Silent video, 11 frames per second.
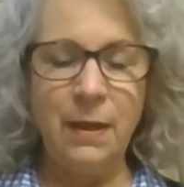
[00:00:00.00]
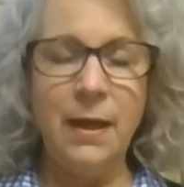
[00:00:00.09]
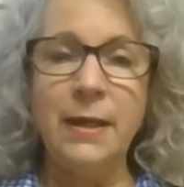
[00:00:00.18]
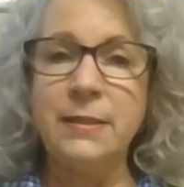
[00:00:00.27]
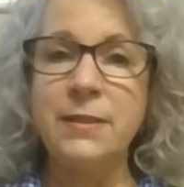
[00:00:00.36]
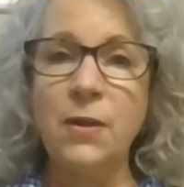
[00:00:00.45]

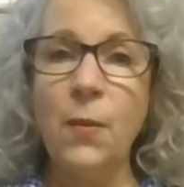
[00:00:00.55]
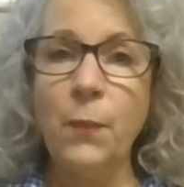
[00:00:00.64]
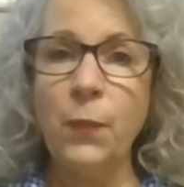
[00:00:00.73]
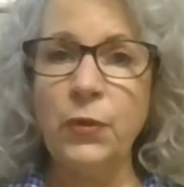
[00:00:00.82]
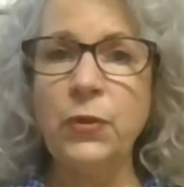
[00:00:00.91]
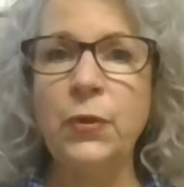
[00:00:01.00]
and some
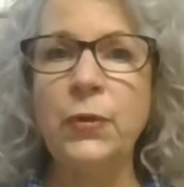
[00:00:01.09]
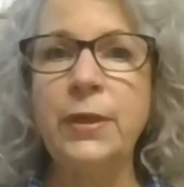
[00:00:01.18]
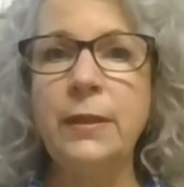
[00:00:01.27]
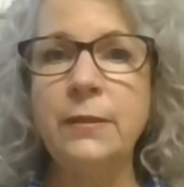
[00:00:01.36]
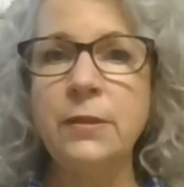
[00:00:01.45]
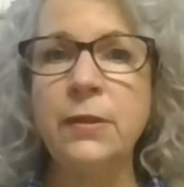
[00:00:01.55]
were
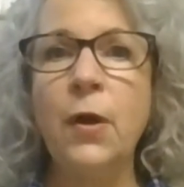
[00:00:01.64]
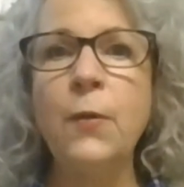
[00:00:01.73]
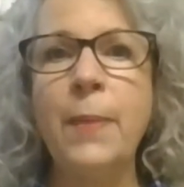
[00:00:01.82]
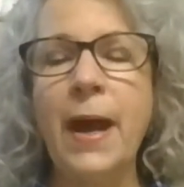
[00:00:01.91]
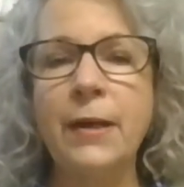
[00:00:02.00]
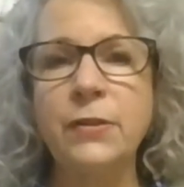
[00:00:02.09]
yearning to go
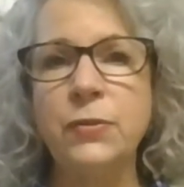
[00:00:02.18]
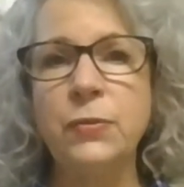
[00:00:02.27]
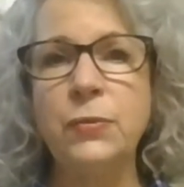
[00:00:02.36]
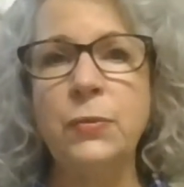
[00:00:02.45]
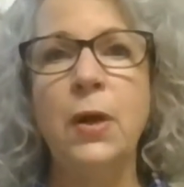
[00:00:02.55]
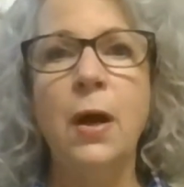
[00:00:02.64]
back
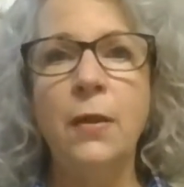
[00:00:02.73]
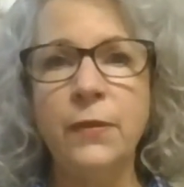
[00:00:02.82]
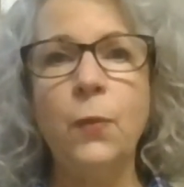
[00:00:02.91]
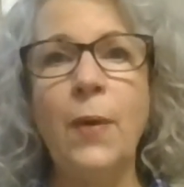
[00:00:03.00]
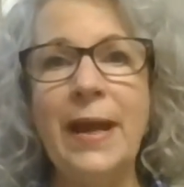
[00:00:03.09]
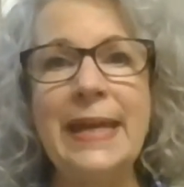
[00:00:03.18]
to
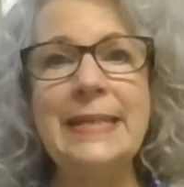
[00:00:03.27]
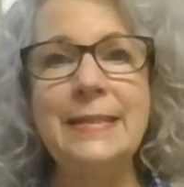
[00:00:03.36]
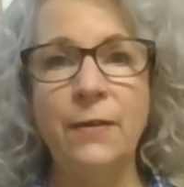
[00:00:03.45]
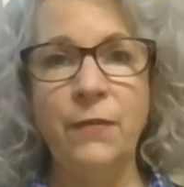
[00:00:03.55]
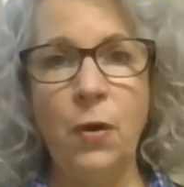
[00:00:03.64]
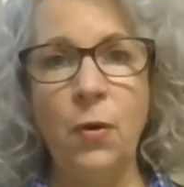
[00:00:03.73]
the ways
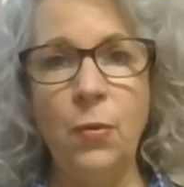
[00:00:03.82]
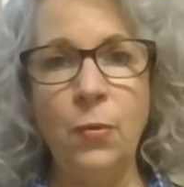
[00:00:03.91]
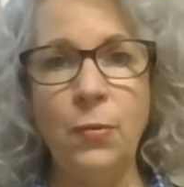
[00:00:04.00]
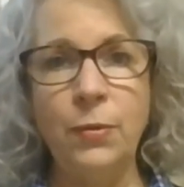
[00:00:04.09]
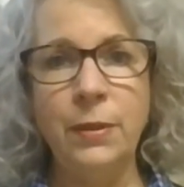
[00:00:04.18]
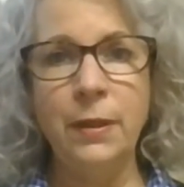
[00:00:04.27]
of
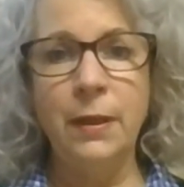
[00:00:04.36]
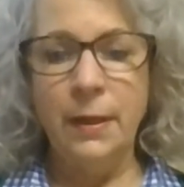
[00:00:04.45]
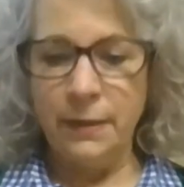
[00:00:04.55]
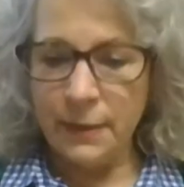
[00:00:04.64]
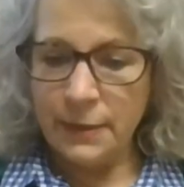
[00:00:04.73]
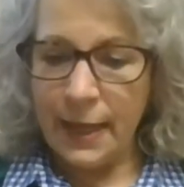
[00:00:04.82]
old,
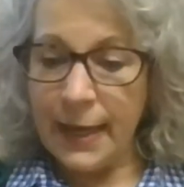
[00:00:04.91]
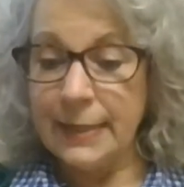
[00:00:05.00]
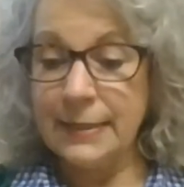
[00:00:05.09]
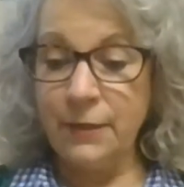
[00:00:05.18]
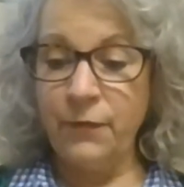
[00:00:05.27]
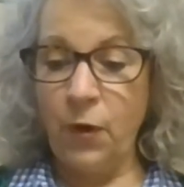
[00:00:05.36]
the days of